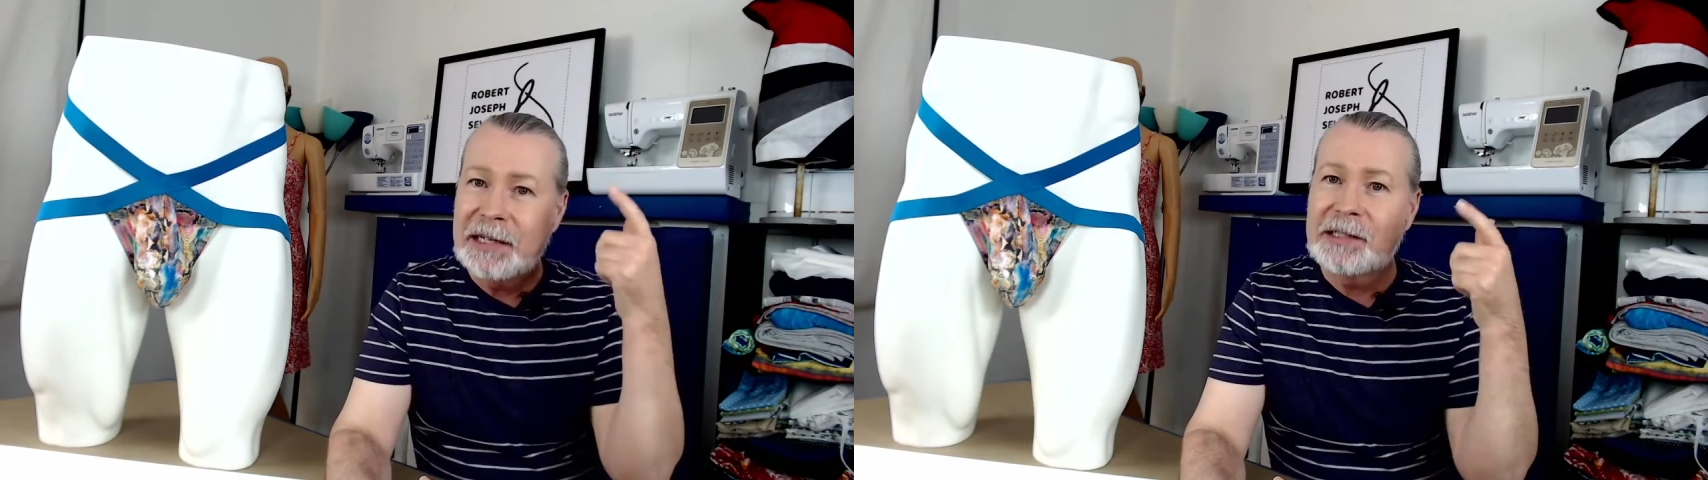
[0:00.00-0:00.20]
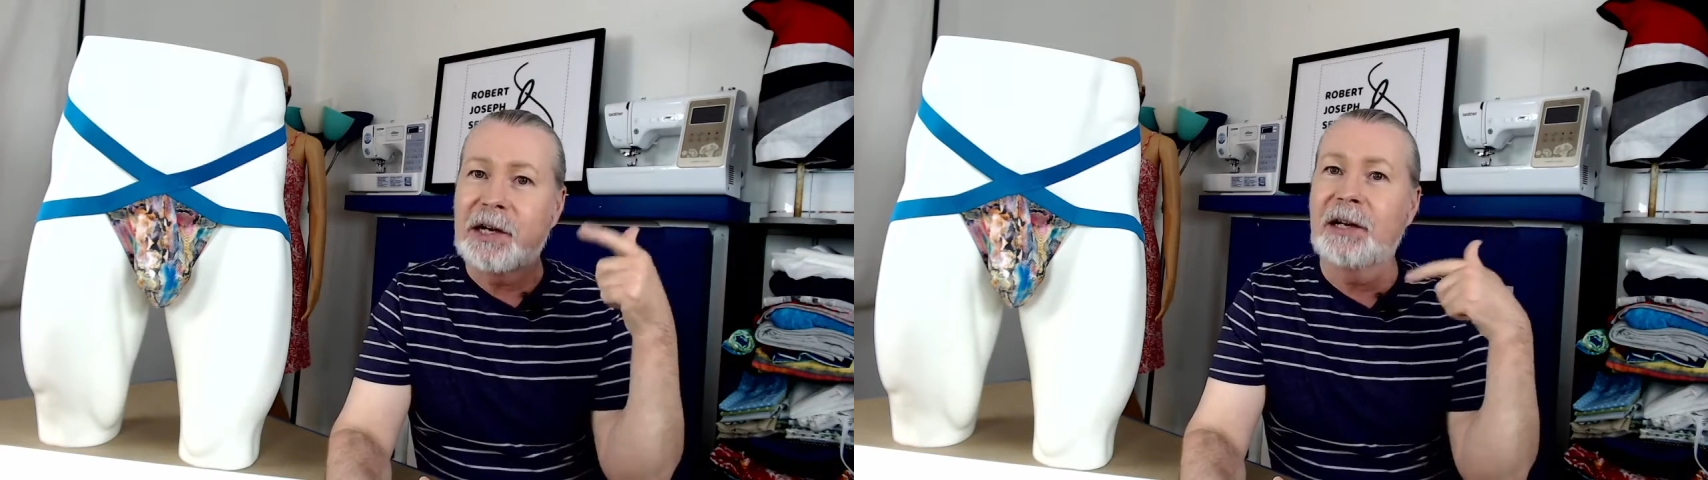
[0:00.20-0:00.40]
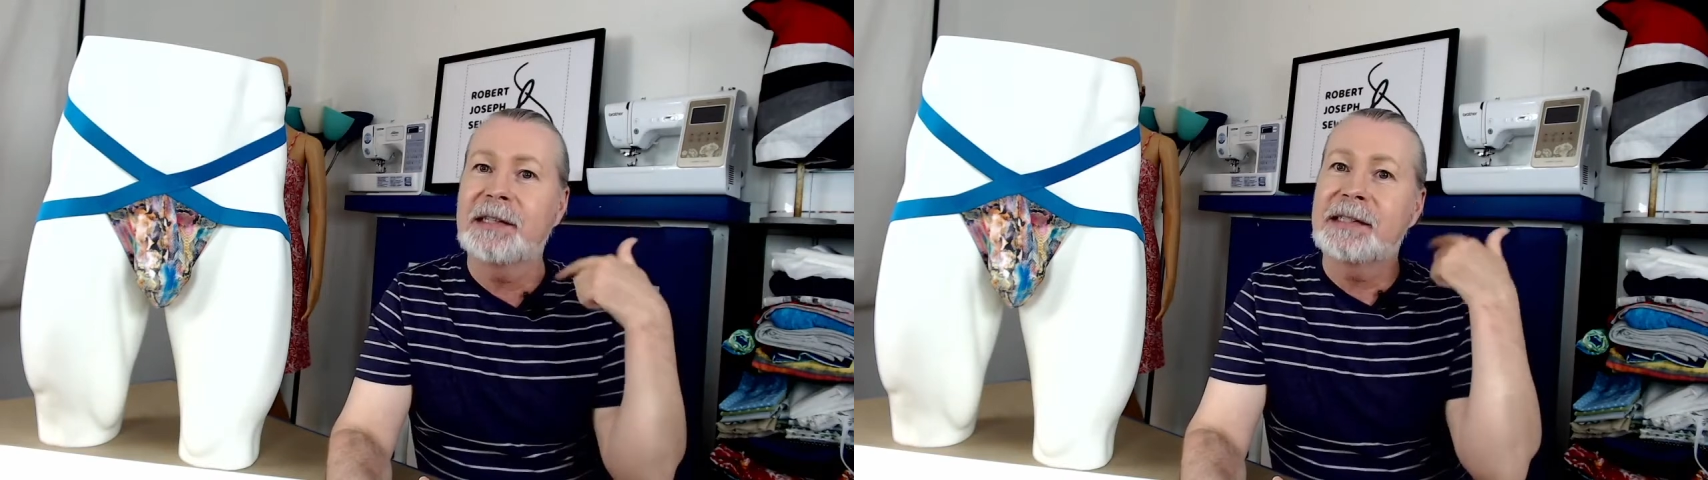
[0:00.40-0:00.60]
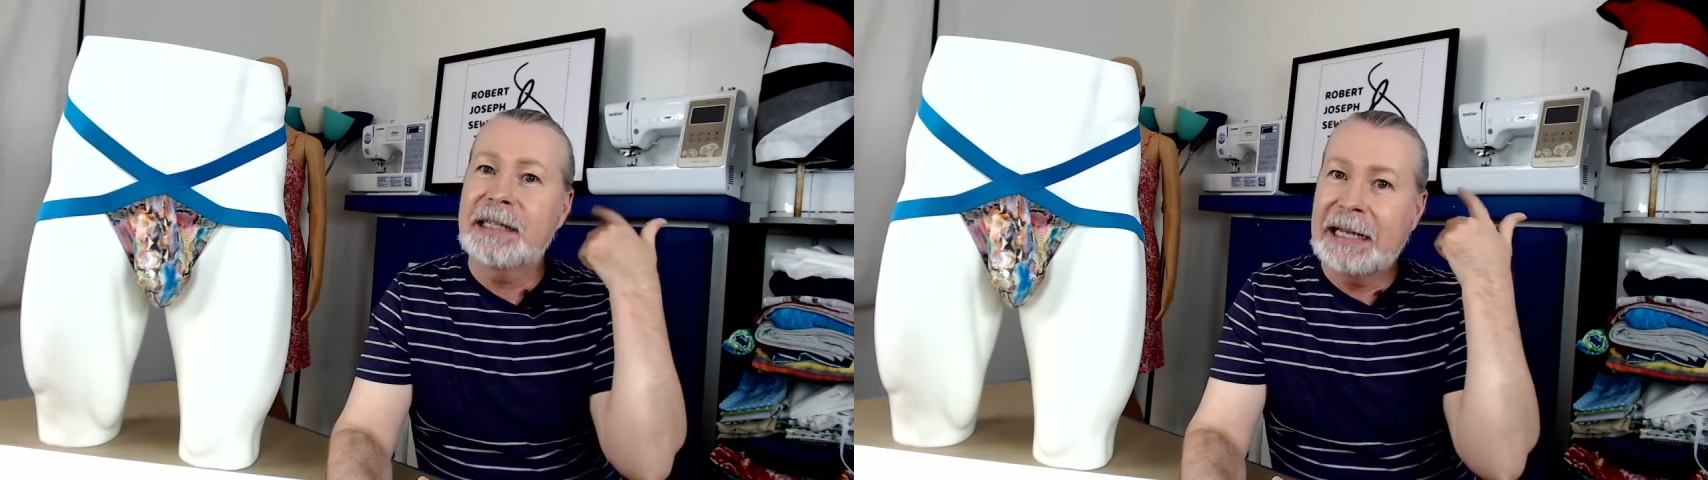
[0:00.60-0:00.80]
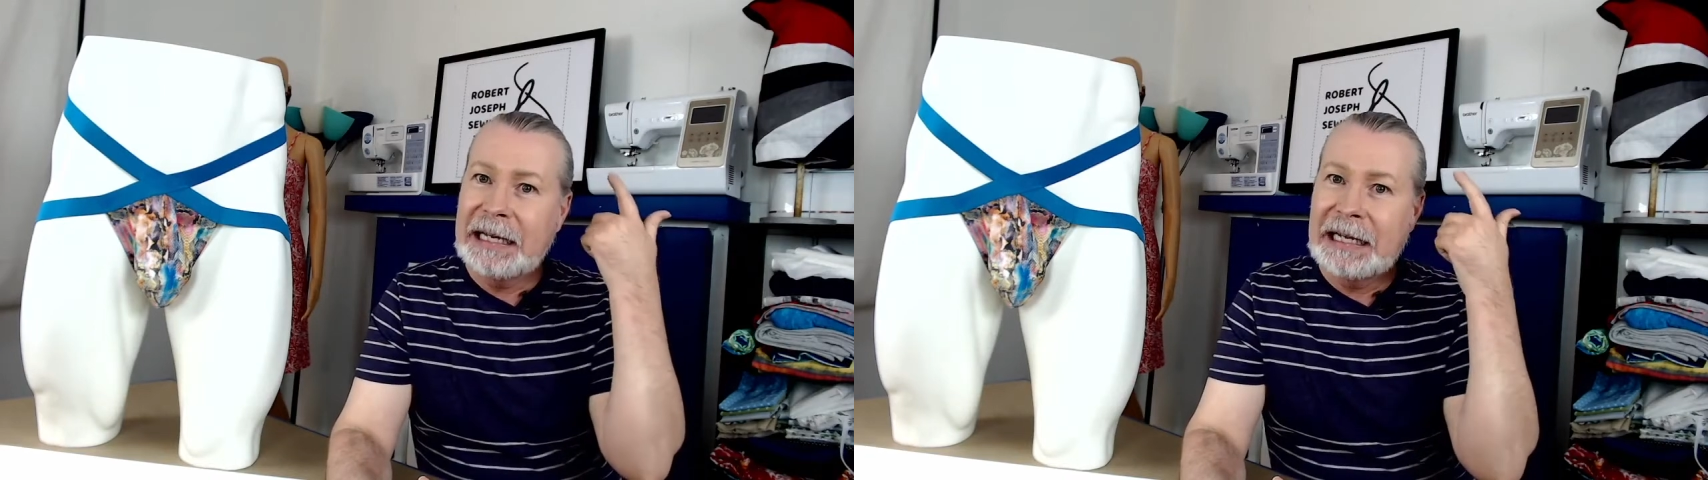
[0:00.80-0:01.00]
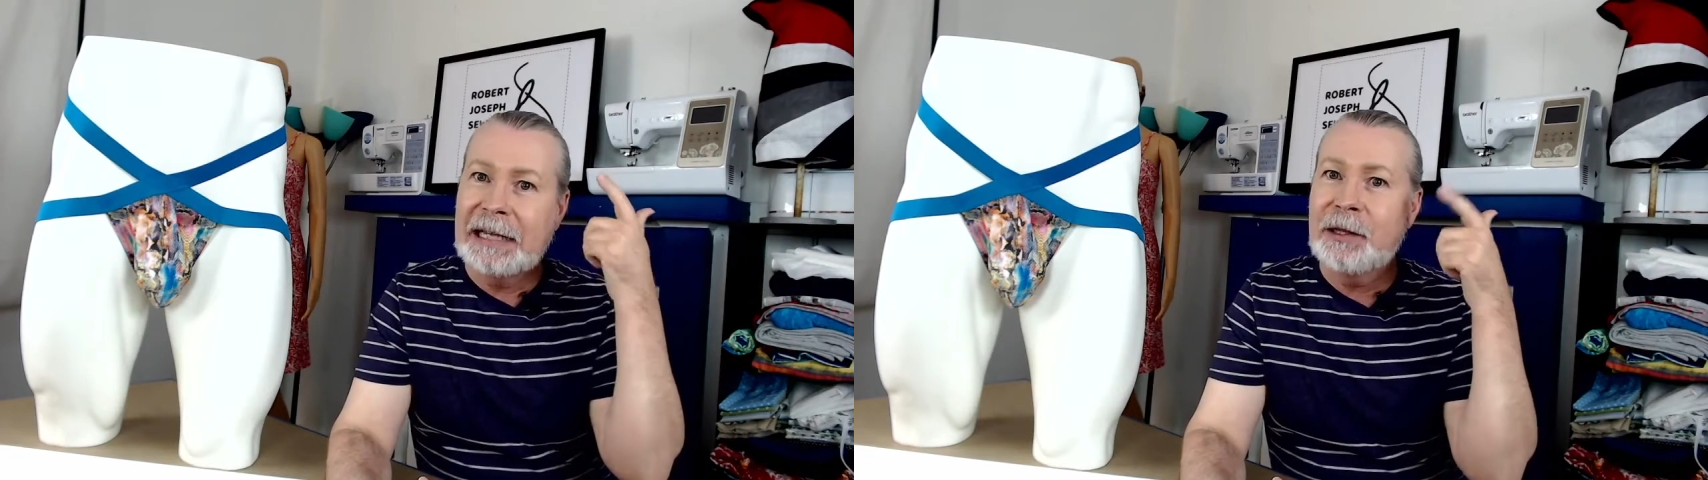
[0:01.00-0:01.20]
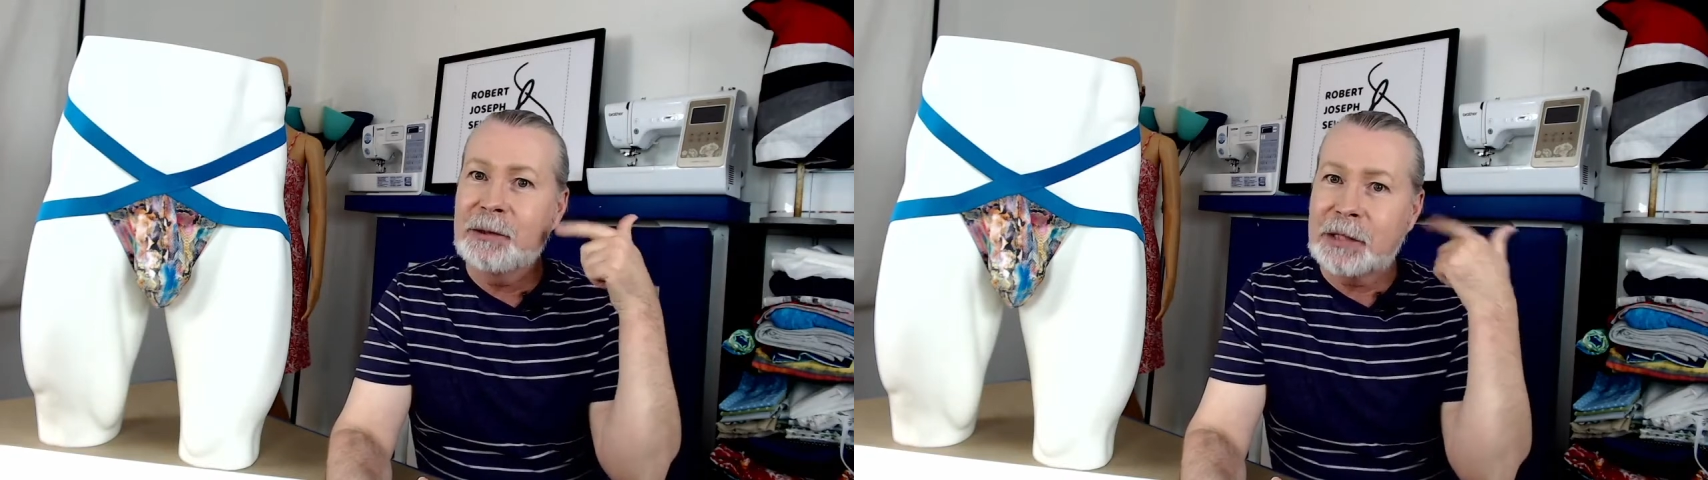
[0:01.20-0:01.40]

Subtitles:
starts getting in those